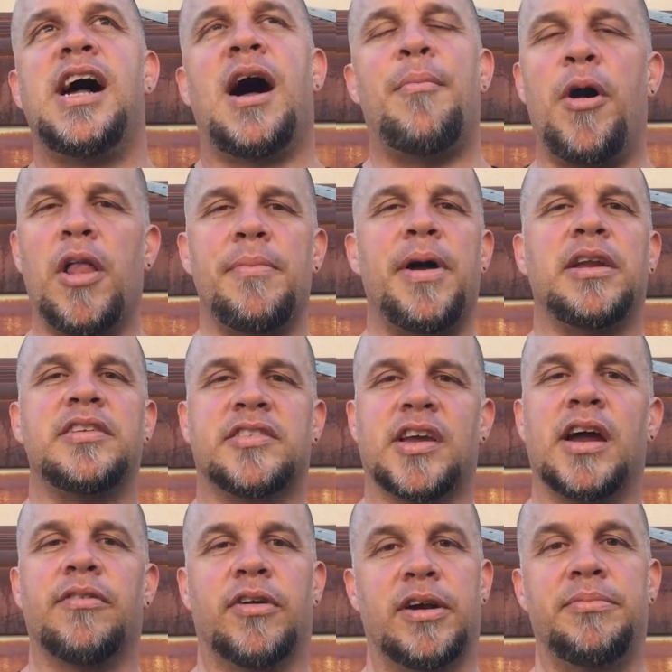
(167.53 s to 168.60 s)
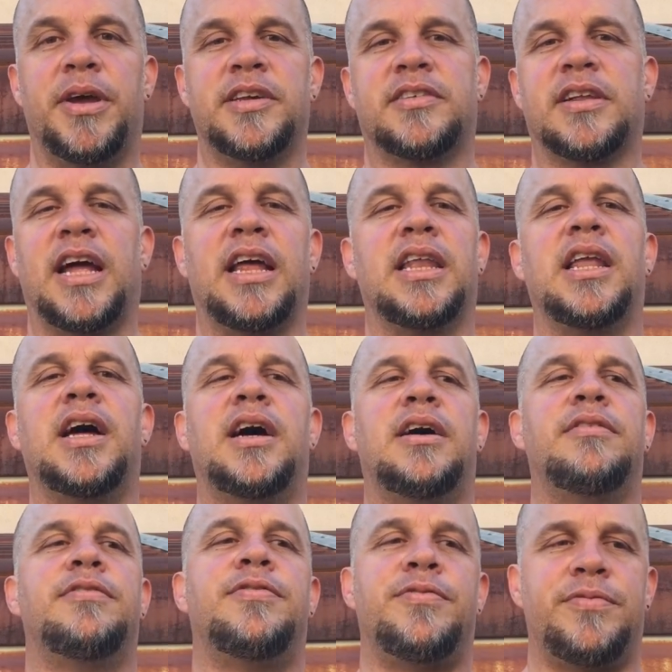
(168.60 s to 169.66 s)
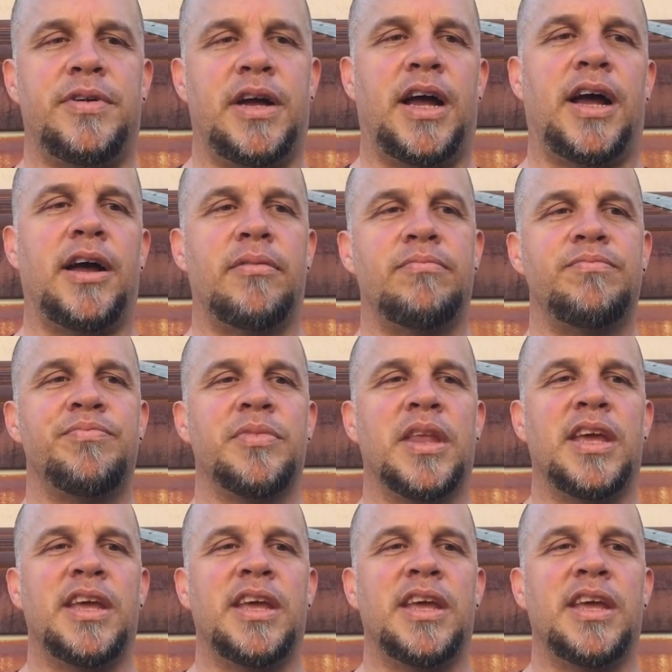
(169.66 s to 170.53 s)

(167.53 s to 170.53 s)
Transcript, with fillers: I'm all about discovery. Basically, I love um,